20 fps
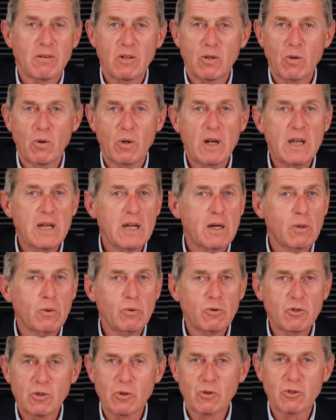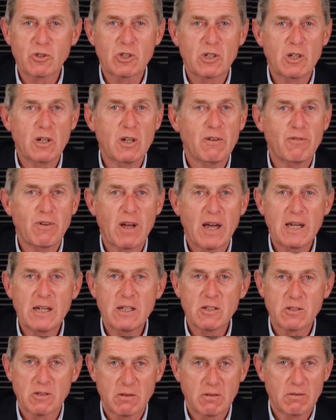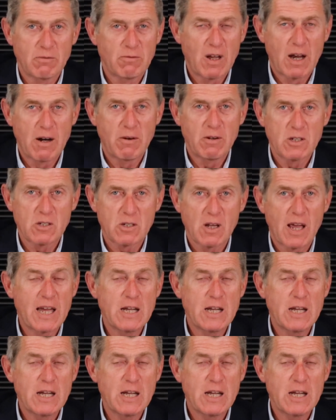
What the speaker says: Your legals, your surveys and various